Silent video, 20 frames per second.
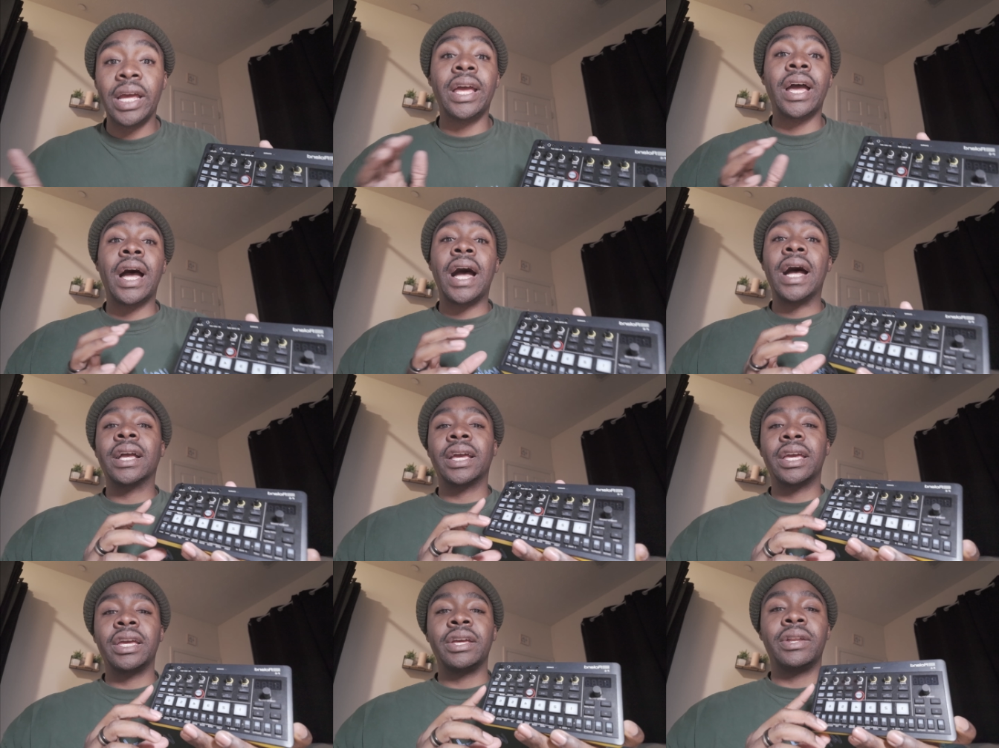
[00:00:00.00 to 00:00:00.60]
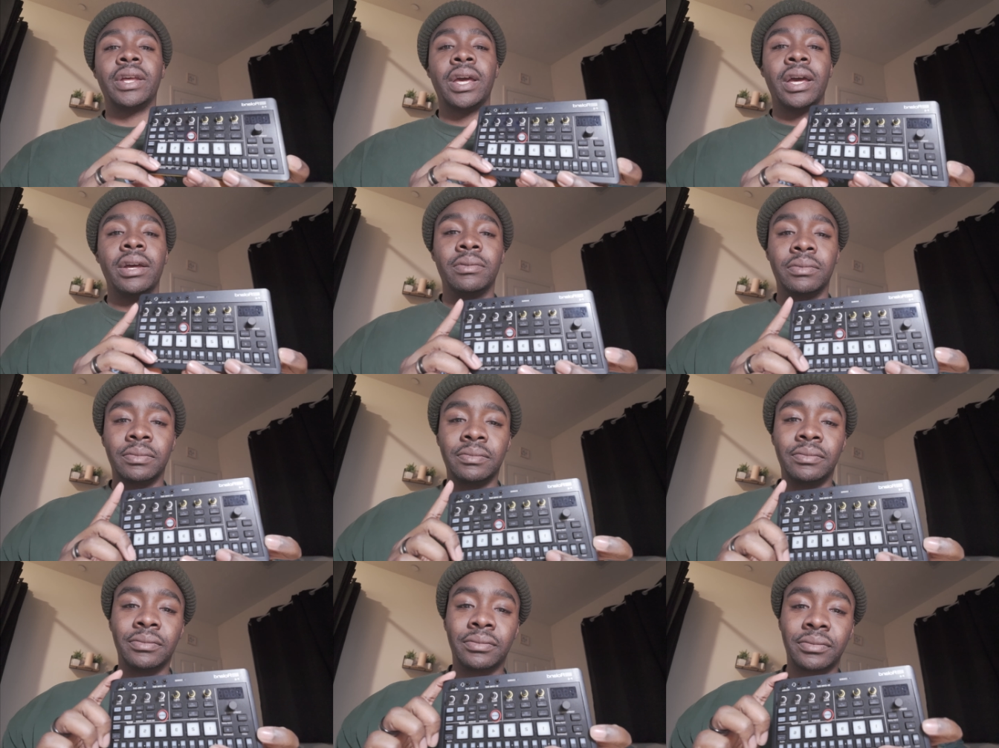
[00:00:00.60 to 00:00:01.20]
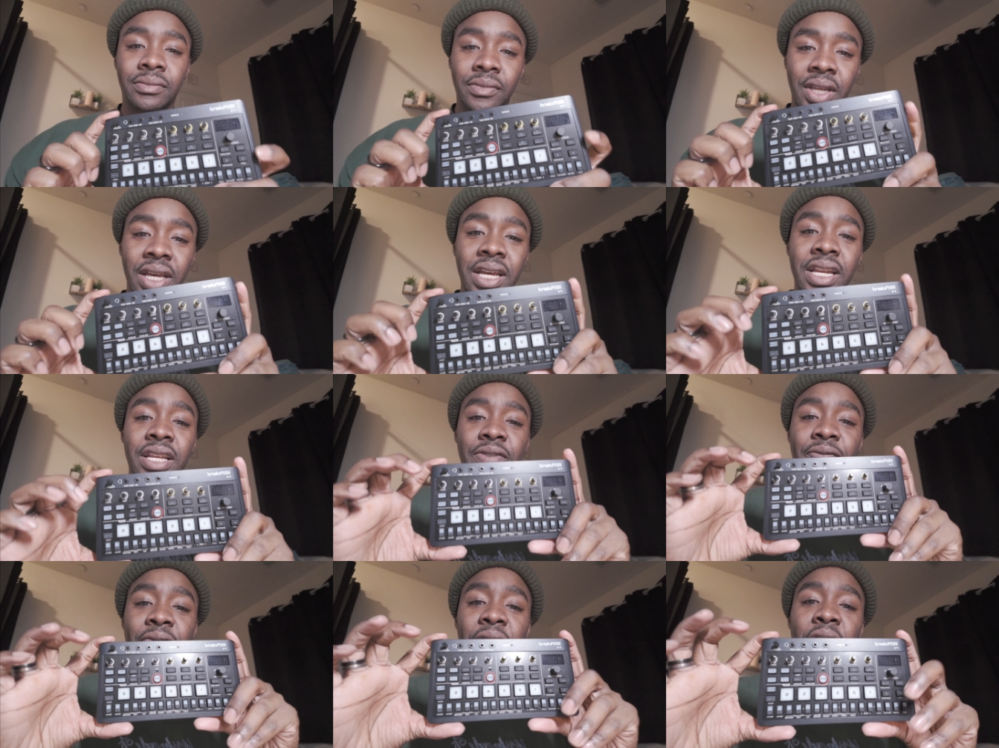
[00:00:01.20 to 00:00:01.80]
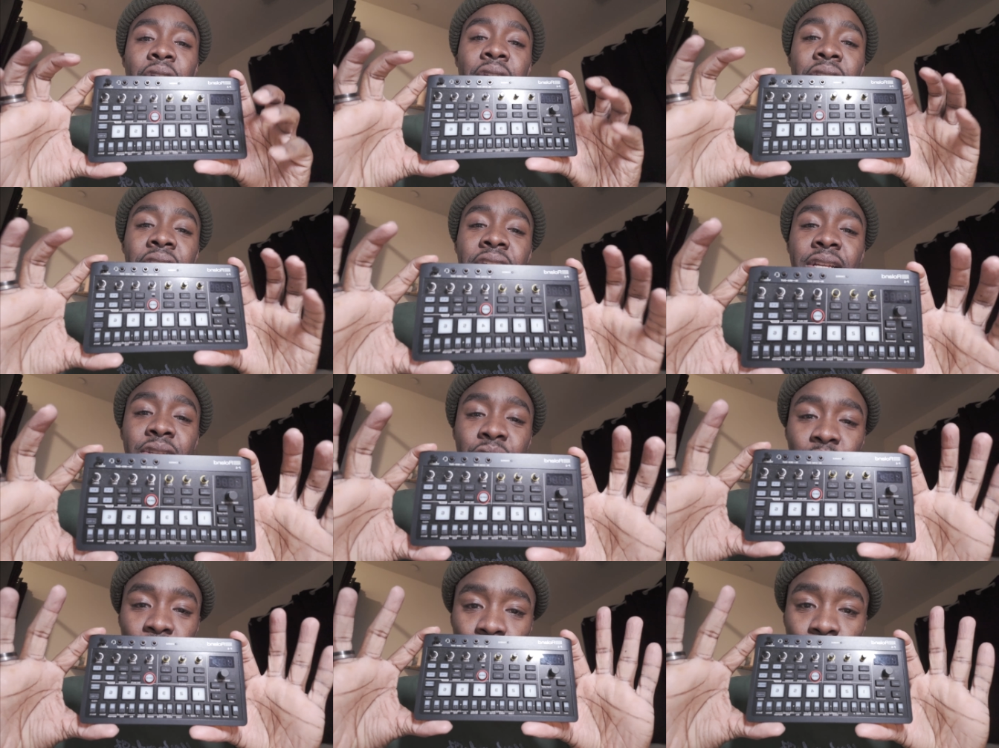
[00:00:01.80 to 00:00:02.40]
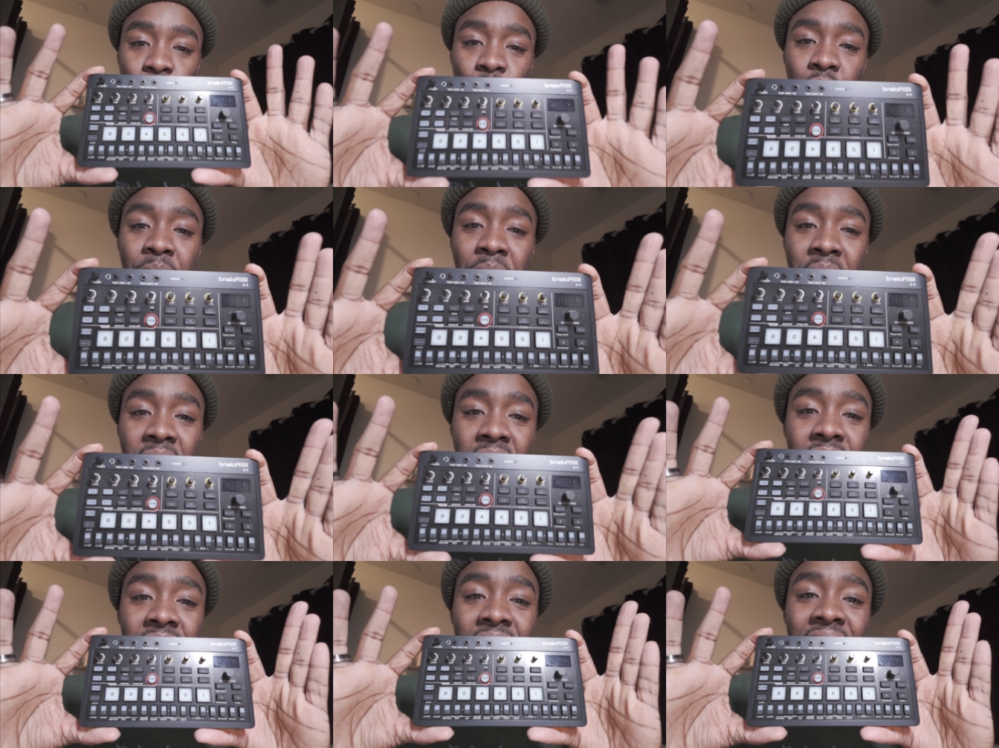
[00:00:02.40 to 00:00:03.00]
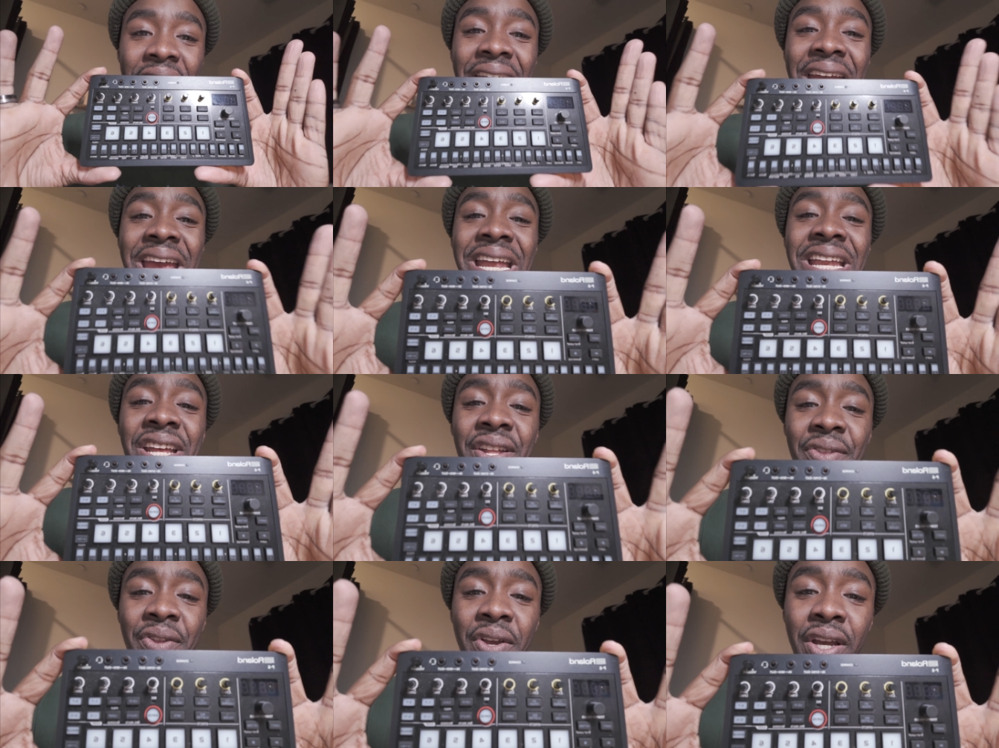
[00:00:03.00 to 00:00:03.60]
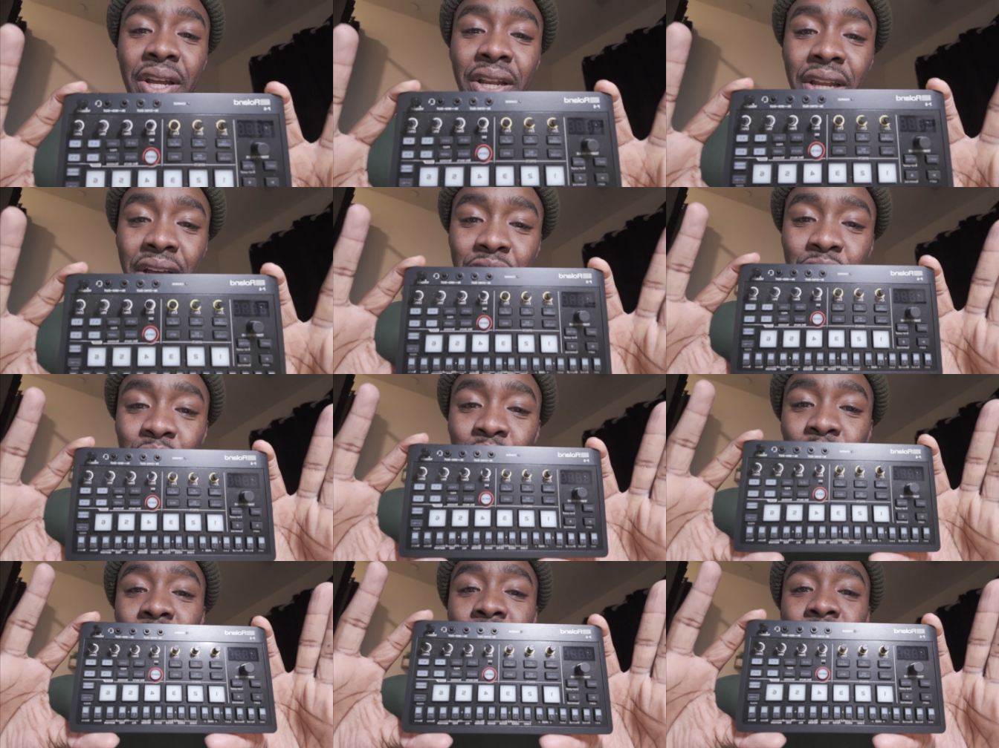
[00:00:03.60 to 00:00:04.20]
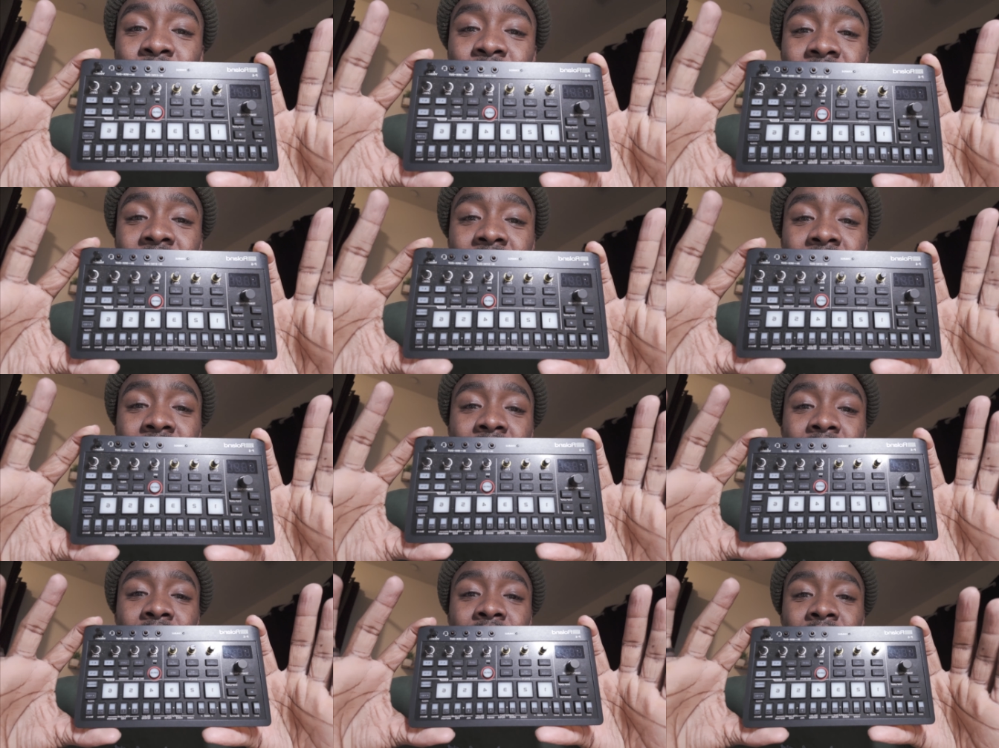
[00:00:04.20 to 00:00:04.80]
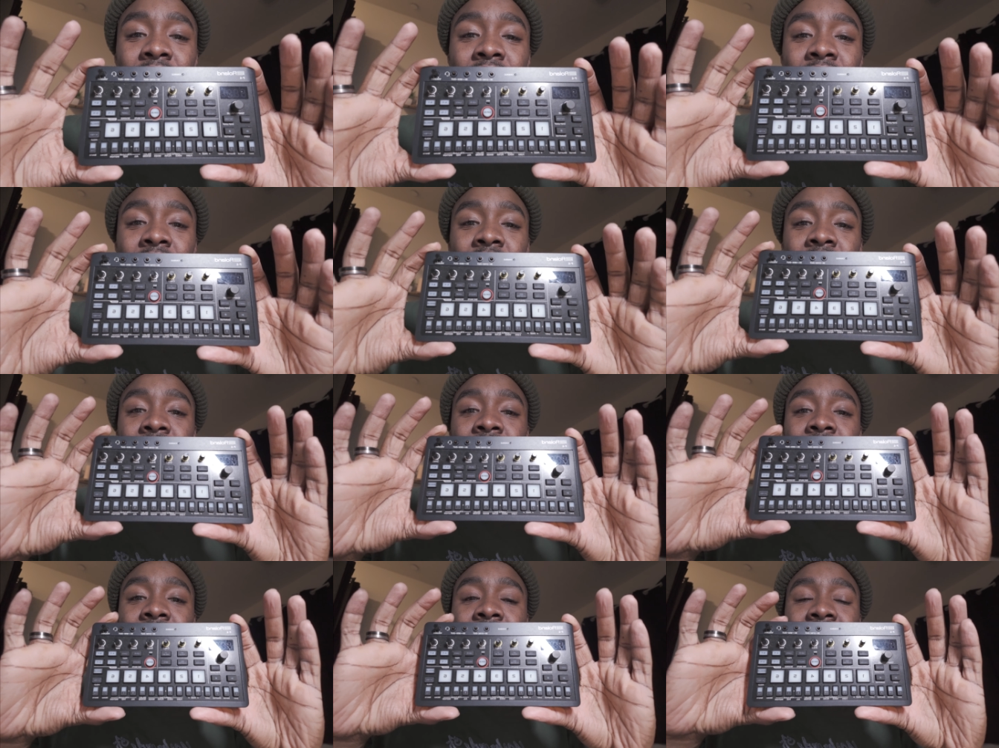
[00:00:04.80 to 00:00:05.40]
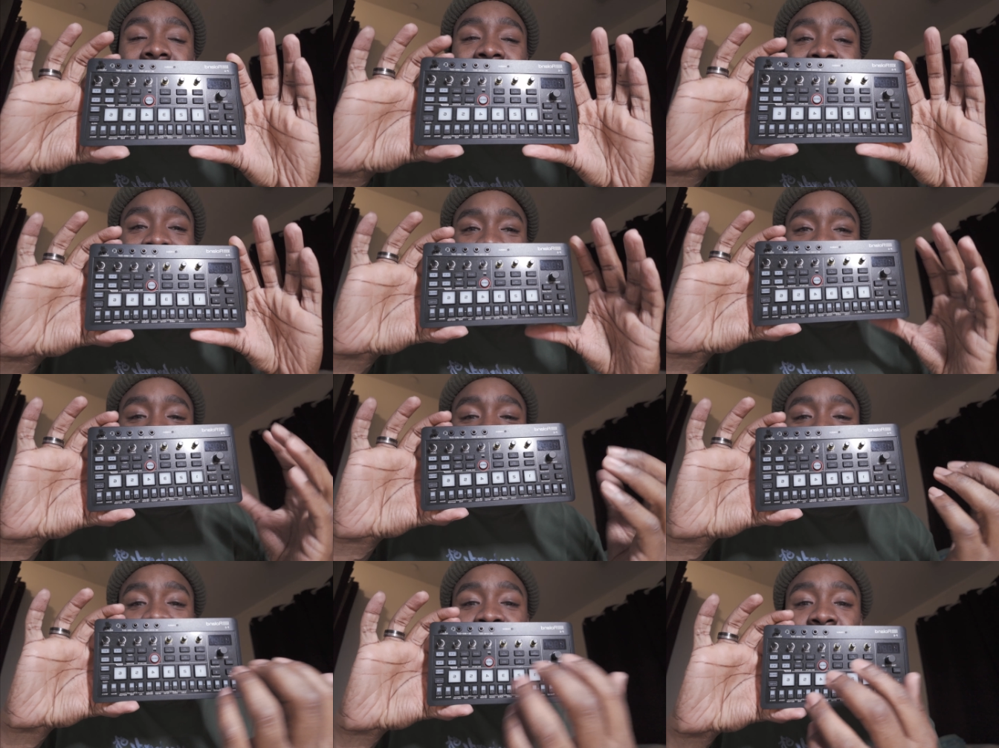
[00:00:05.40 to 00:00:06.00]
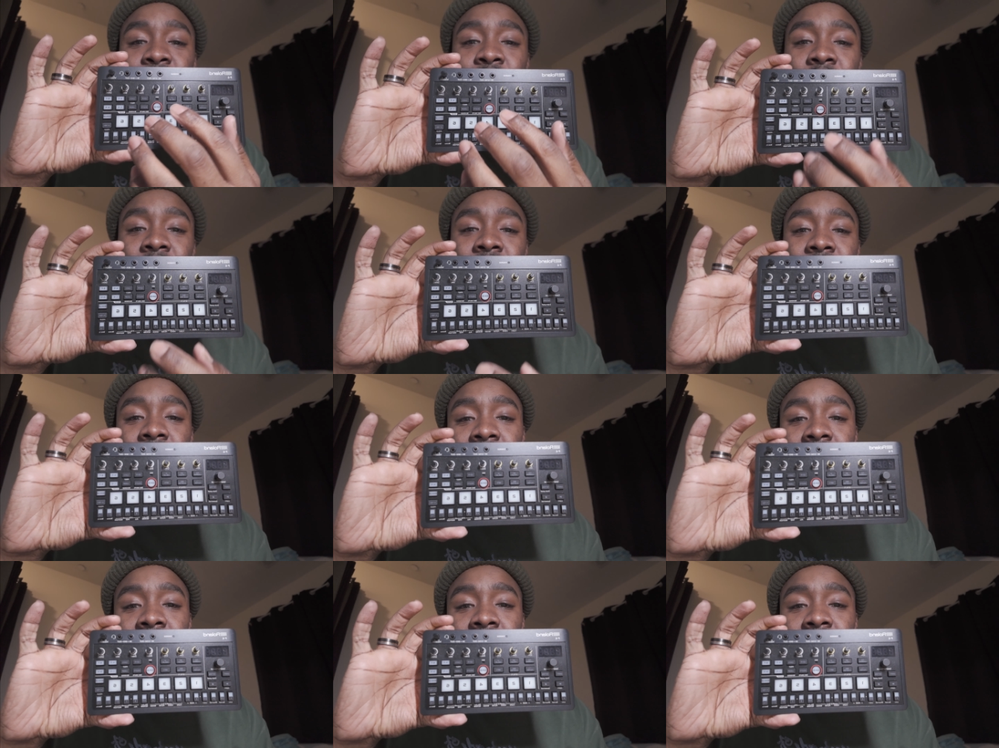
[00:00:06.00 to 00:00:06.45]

I get that. It is very easy to remake anything that you don't save as a sequence.